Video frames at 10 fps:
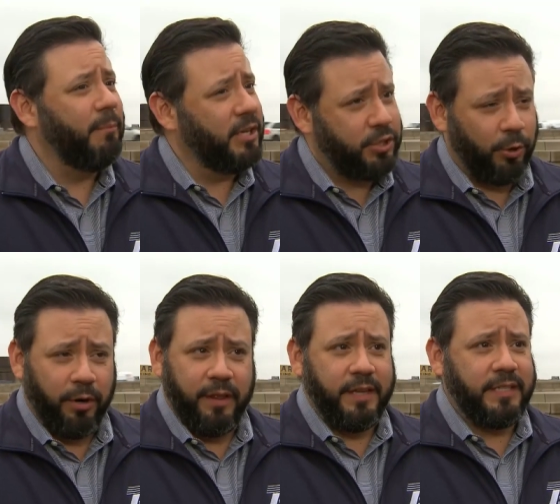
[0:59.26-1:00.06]
the
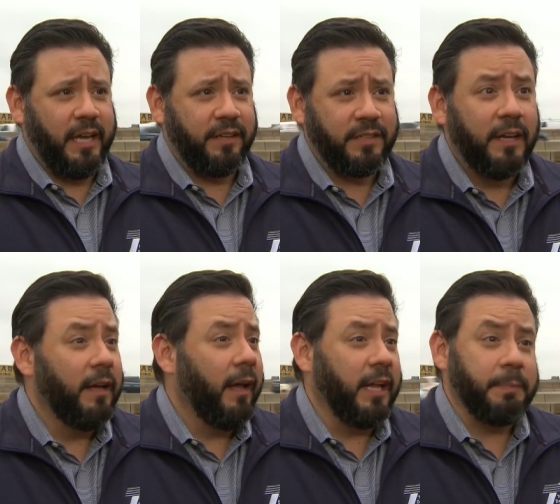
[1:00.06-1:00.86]
majority of these deaths.
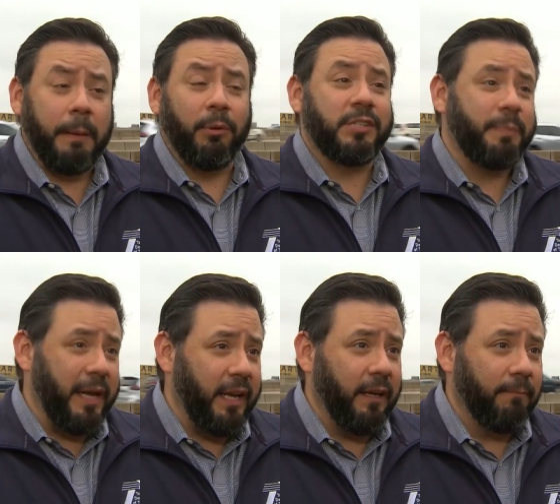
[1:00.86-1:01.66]
It's people
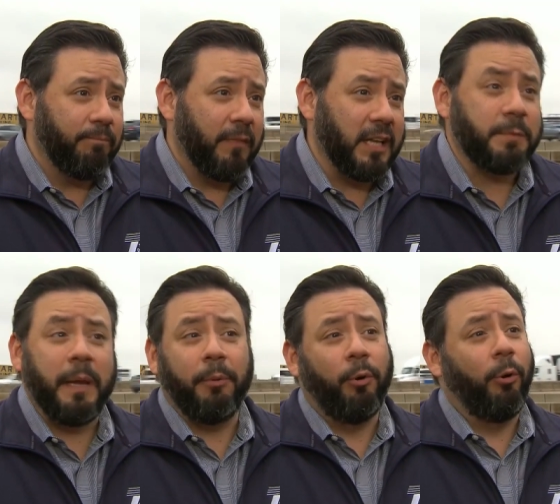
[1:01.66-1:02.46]
speeding, it's
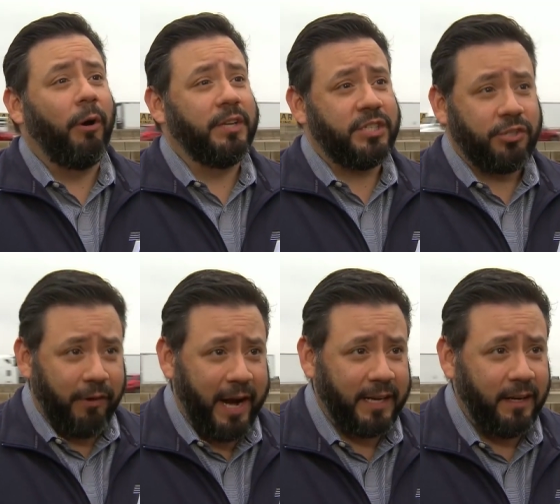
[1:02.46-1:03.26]
people who are
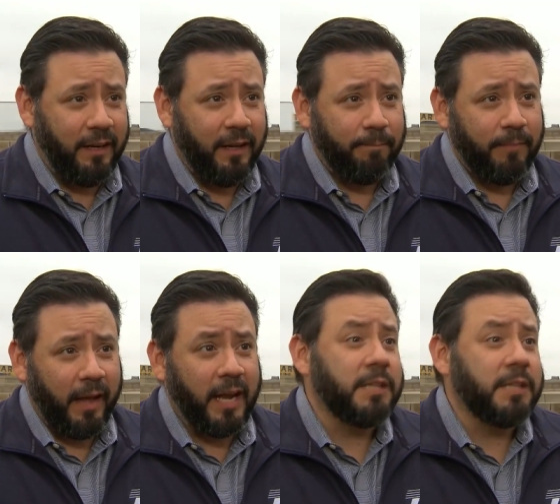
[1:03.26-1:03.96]
distracted, and